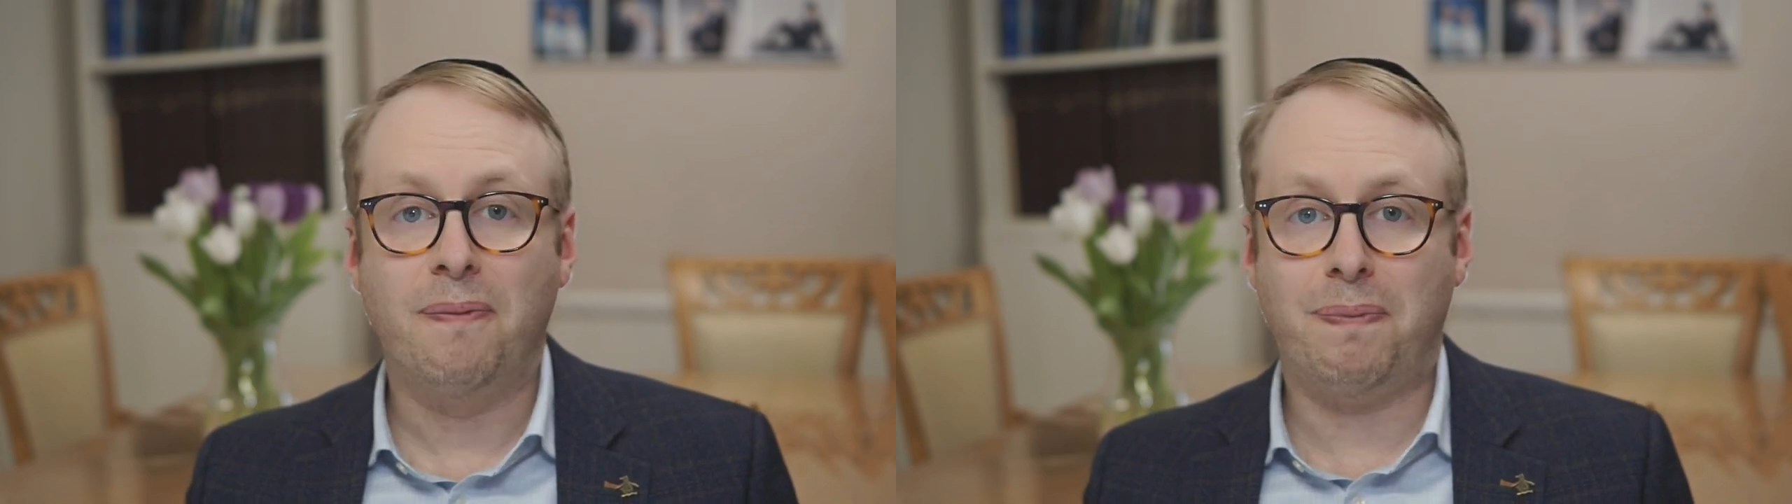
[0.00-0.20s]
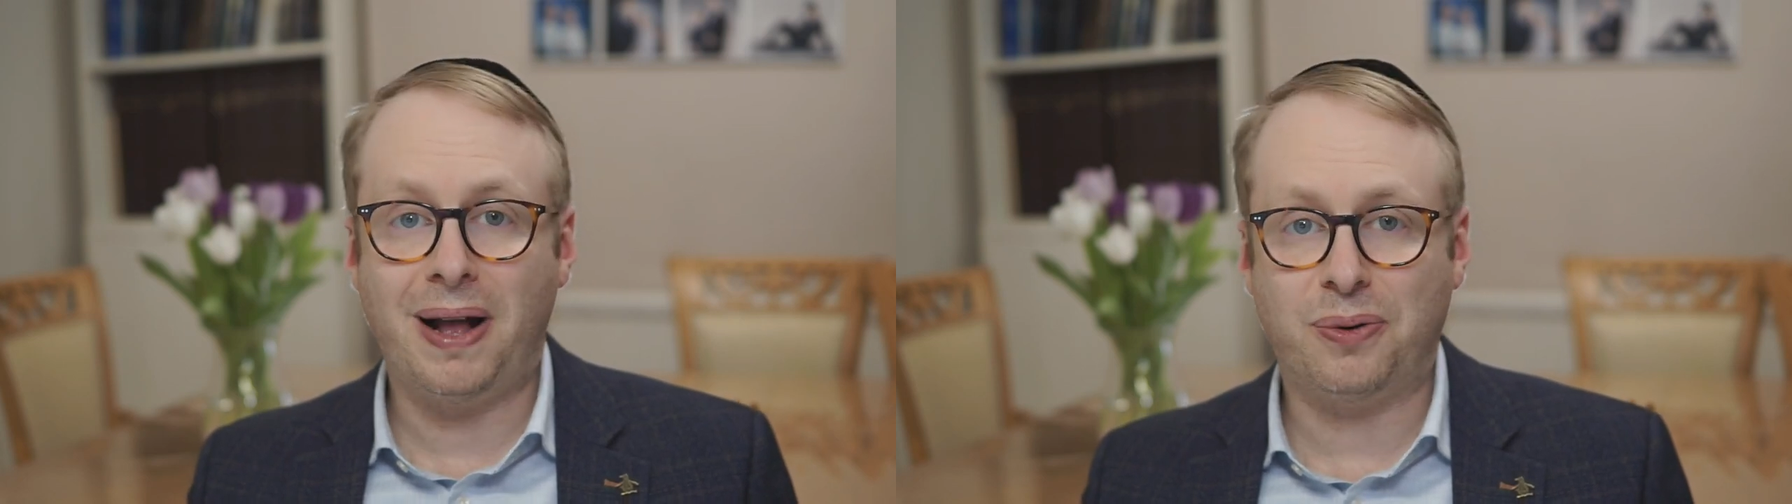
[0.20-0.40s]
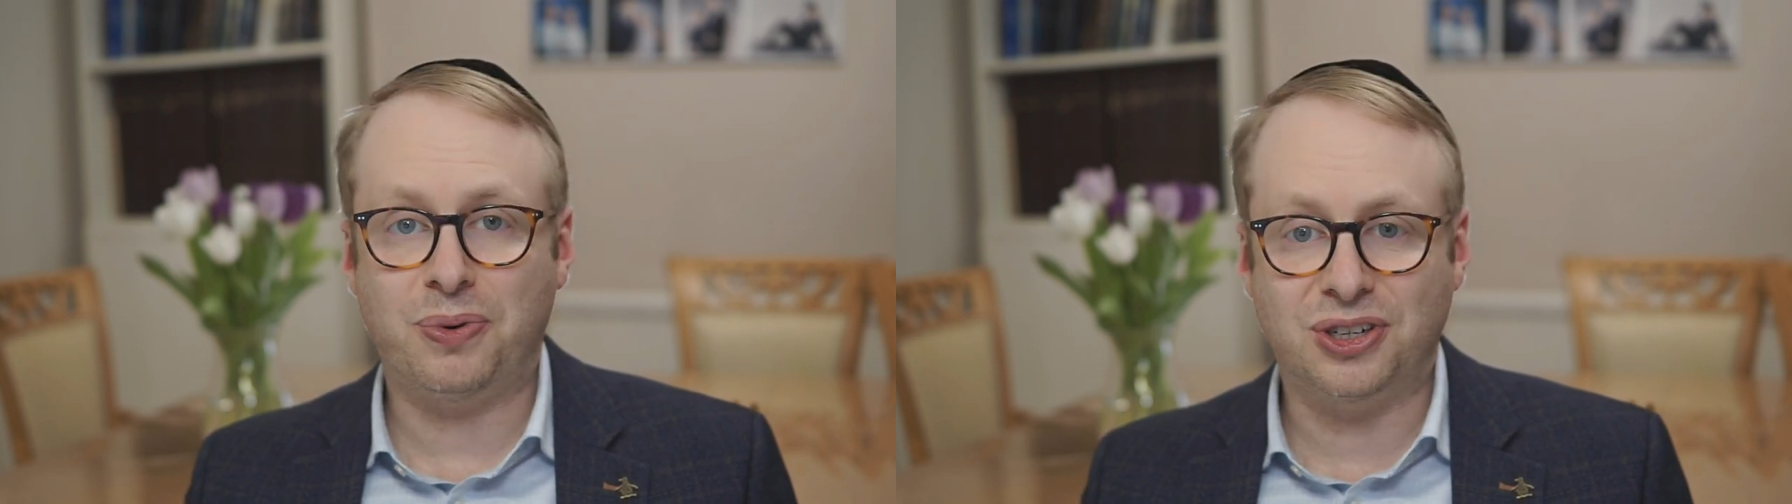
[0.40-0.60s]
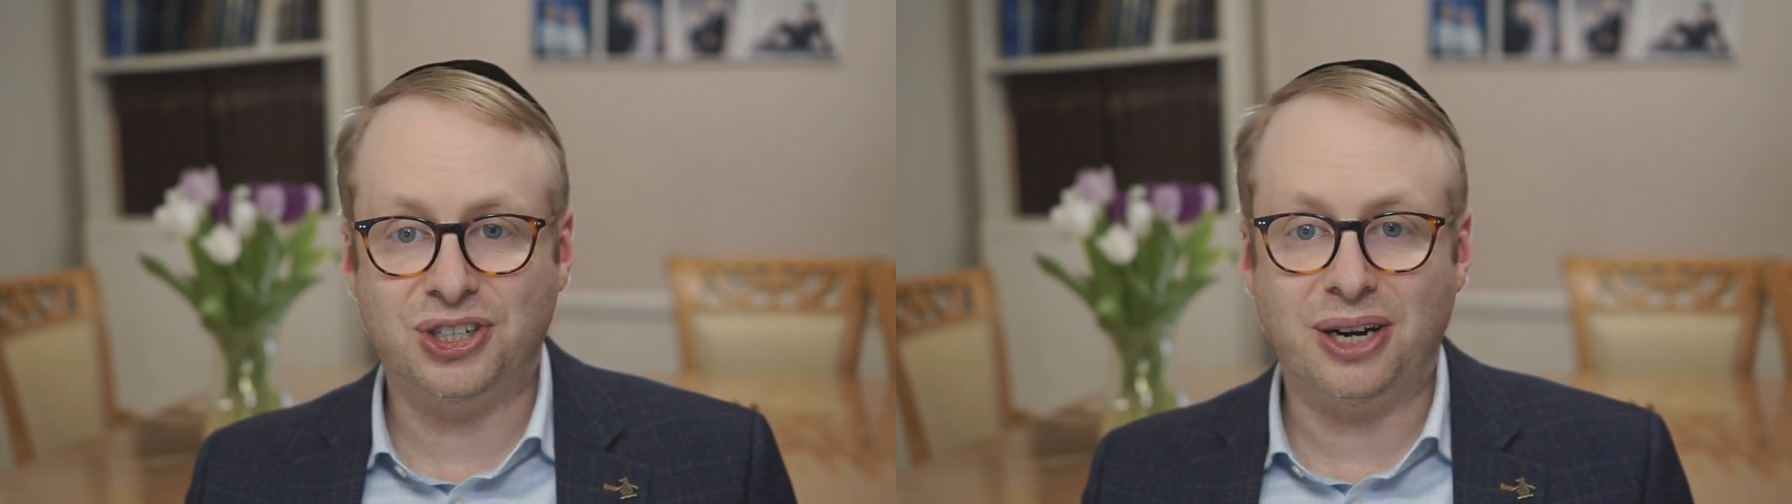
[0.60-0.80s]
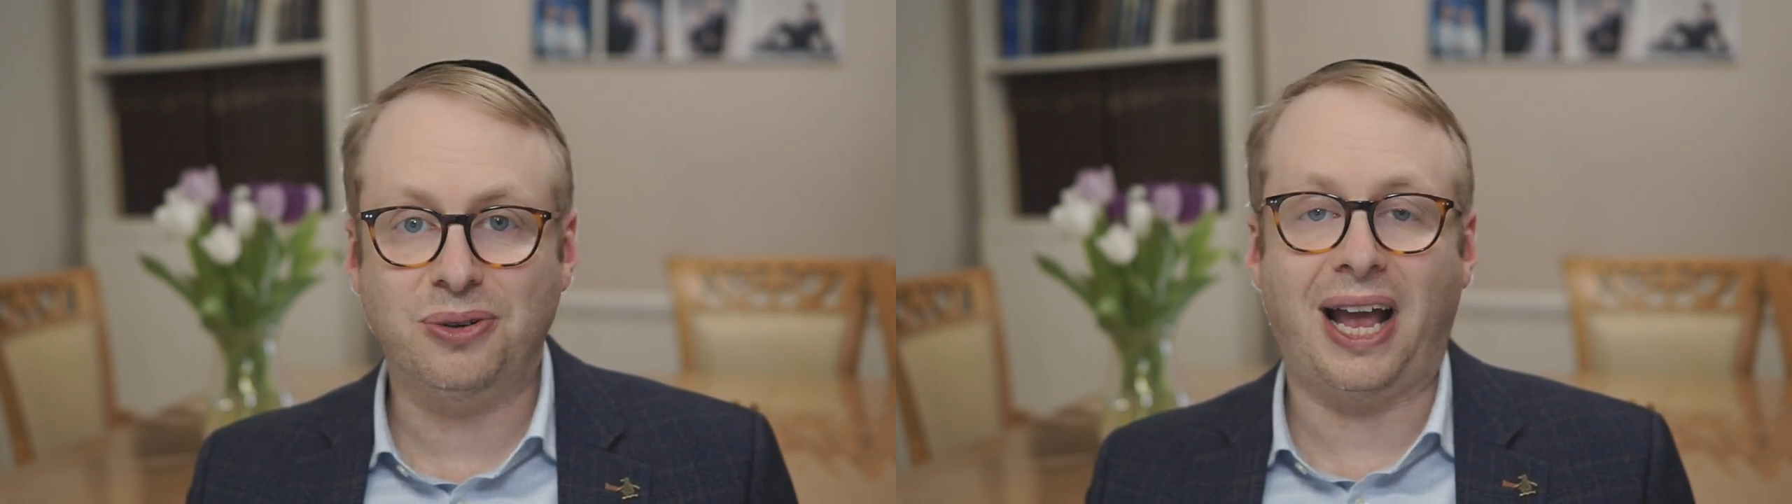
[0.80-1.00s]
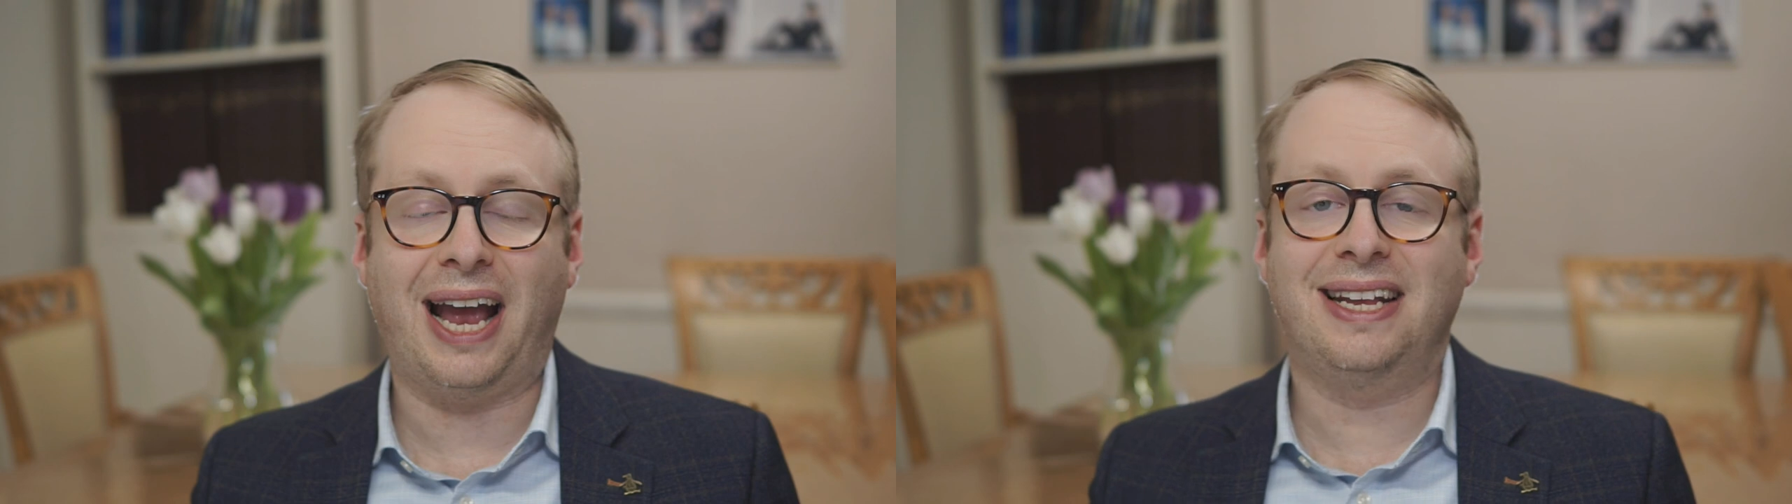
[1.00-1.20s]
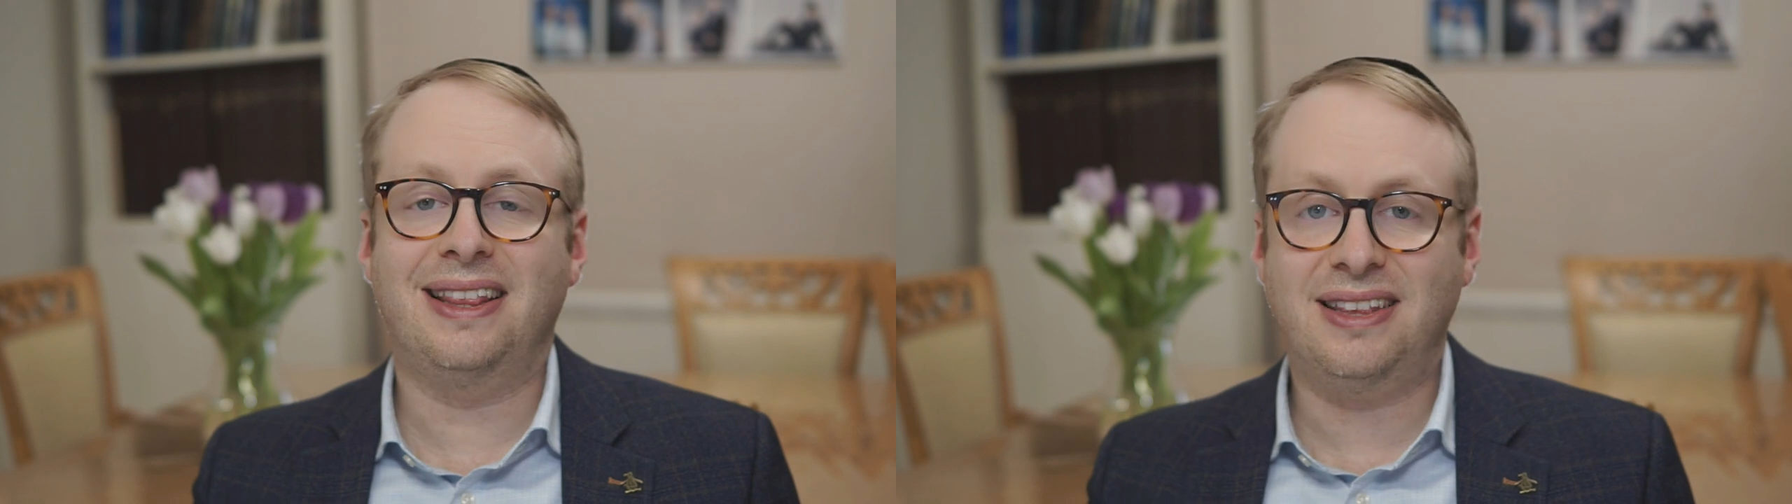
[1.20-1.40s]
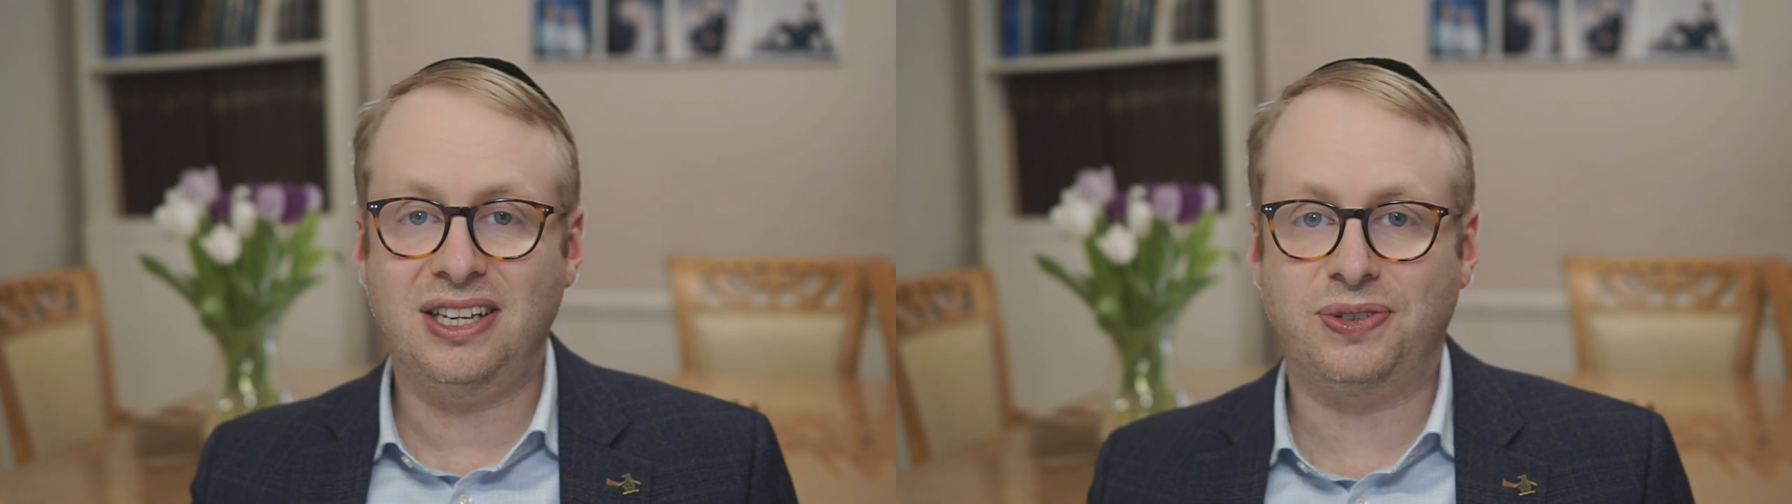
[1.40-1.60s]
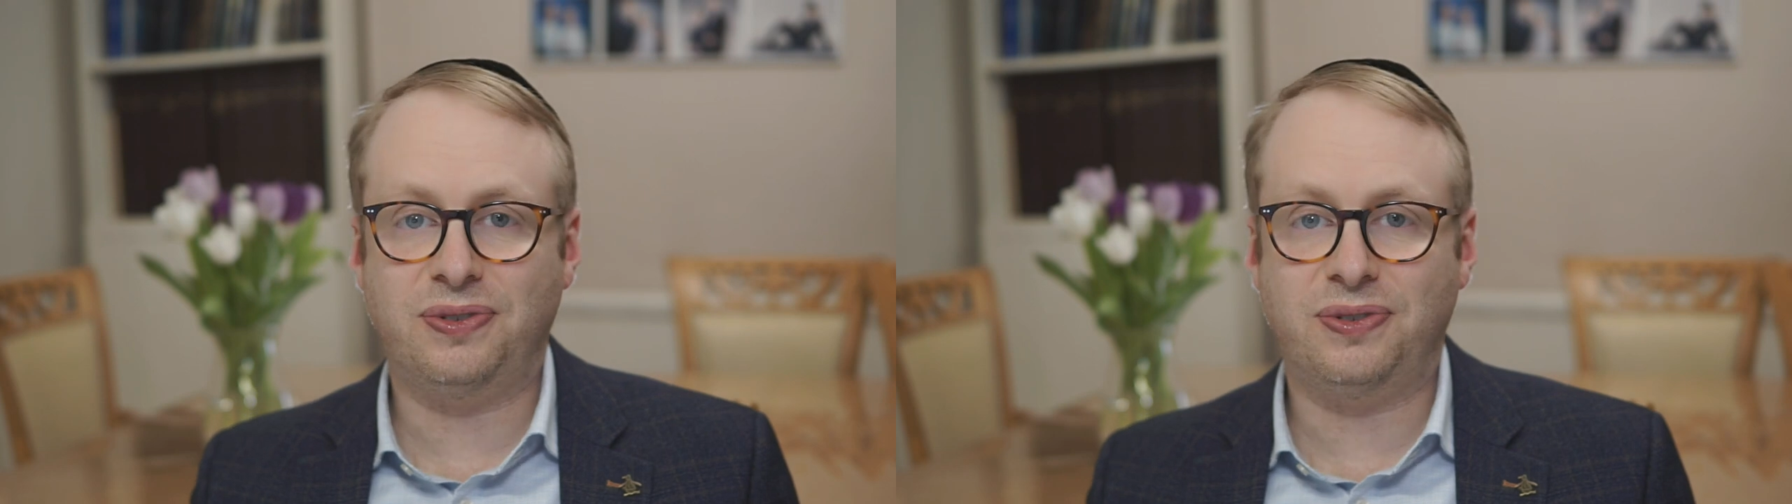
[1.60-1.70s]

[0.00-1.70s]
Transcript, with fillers: back with the channel and in this